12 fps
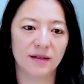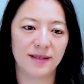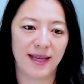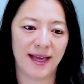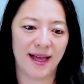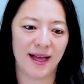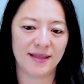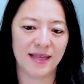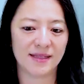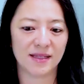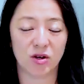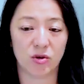Yeah,
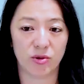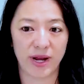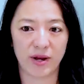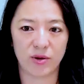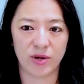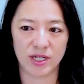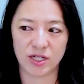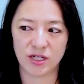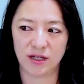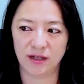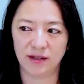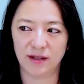that's a great
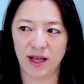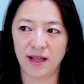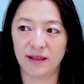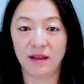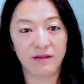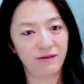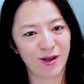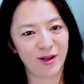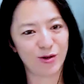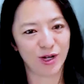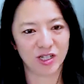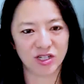question. I love that
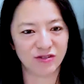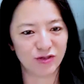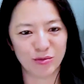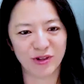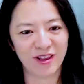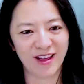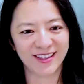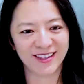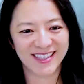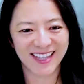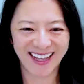question from clients.